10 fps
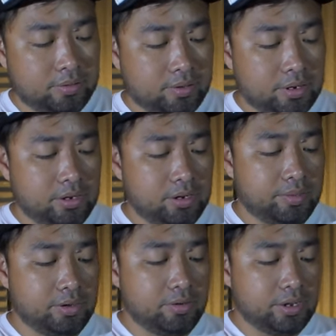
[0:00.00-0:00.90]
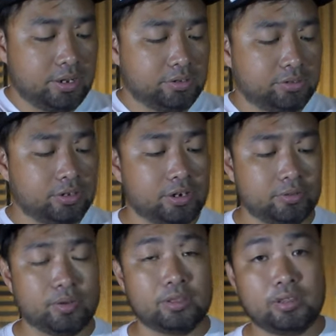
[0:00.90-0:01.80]
Okay, let me go ahead and start
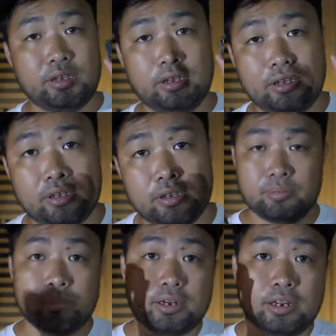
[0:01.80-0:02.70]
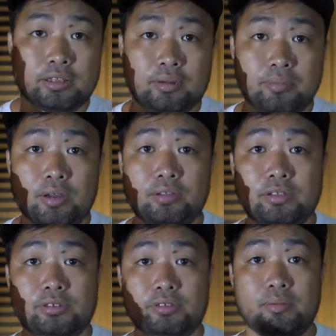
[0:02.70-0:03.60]
with the magnetic mount.
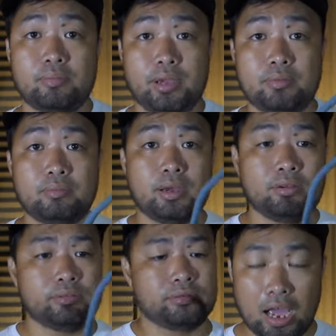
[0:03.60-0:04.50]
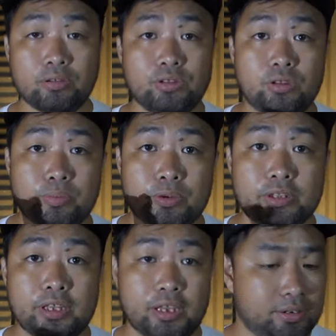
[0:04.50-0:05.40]
This is the main mount. How do you put
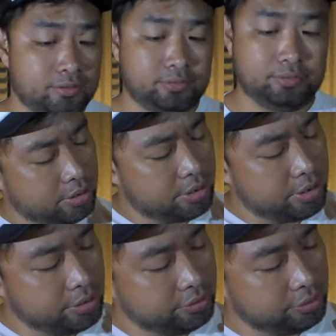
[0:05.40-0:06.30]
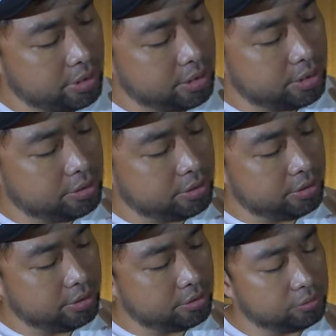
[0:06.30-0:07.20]
it in? There is
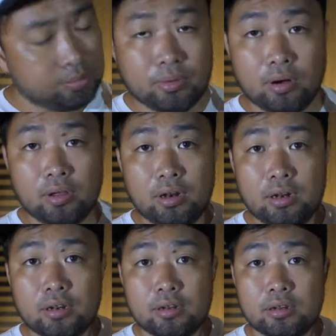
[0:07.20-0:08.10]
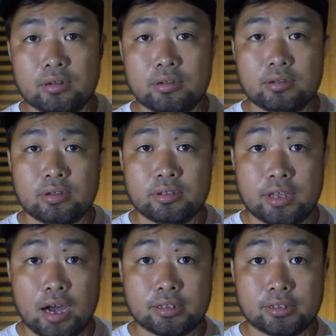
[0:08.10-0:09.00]
a small
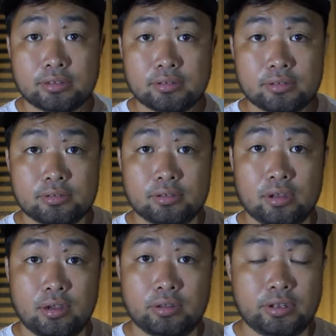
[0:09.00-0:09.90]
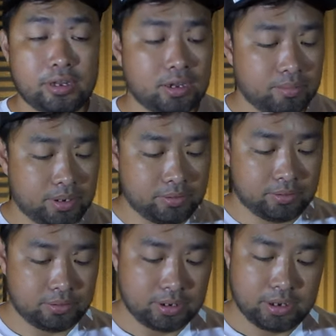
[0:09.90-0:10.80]
dot on the neck mount
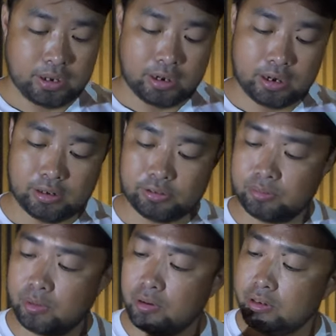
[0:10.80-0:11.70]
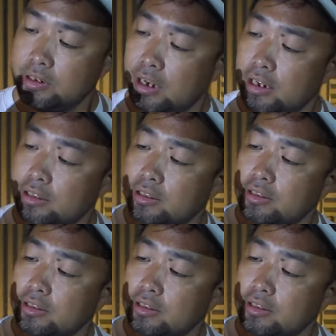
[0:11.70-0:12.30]
and a small dot